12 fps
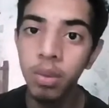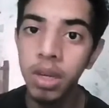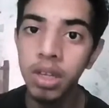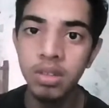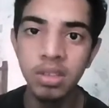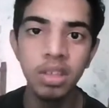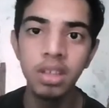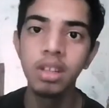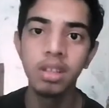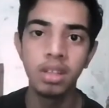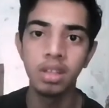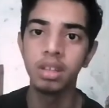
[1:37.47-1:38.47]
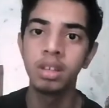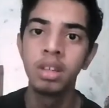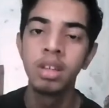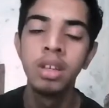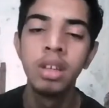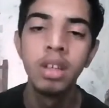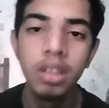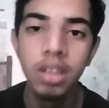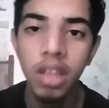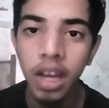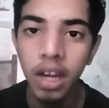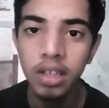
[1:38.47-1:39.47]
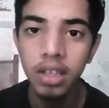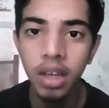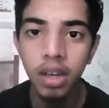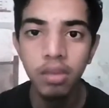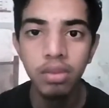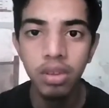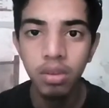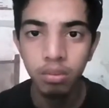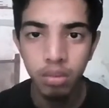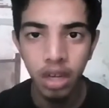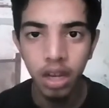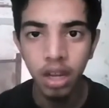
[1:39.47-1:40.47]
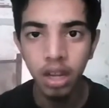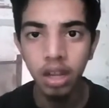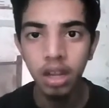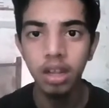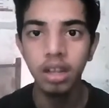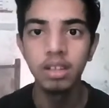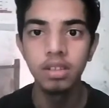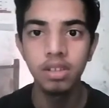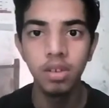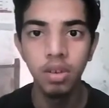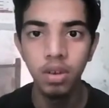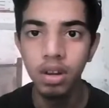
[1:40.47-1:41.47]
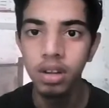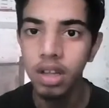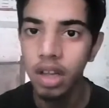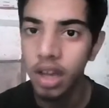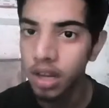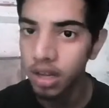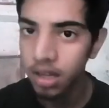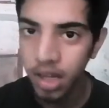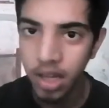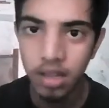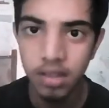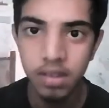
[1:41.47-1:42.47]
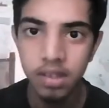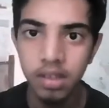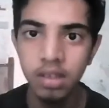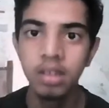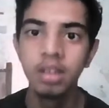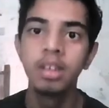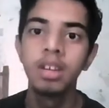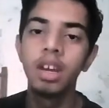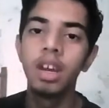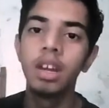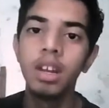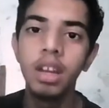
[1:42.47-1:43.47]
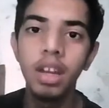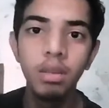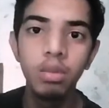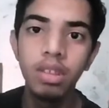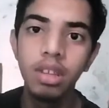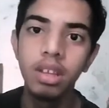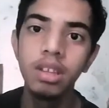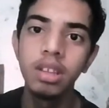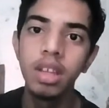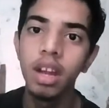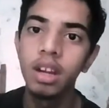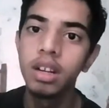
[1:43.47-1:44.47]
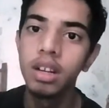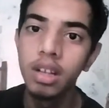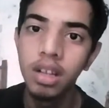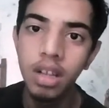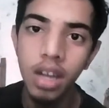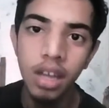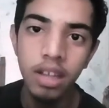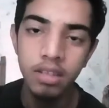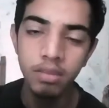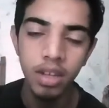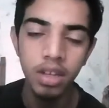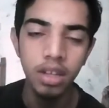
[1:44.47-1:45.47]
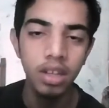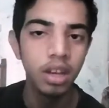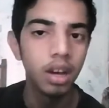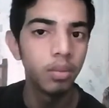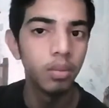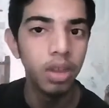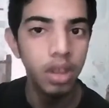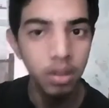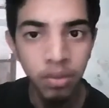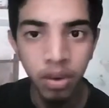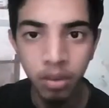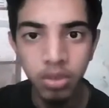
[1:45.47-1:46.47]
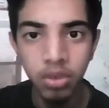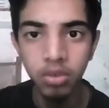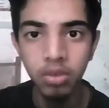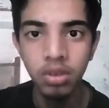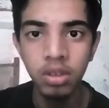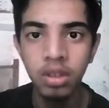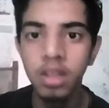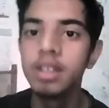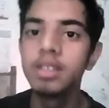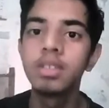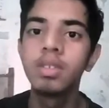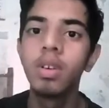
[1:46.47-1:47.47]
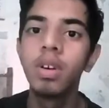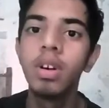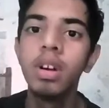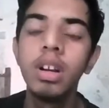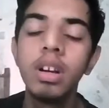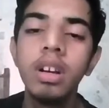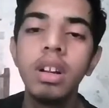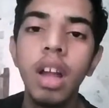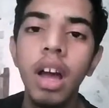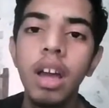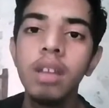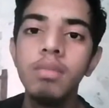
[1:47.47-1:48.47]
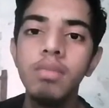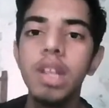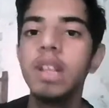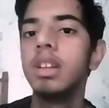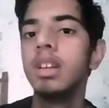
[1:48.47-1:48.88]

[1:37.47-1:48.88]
single thing that gives you money is called an asset, and everything that takes money away from you is called a liability.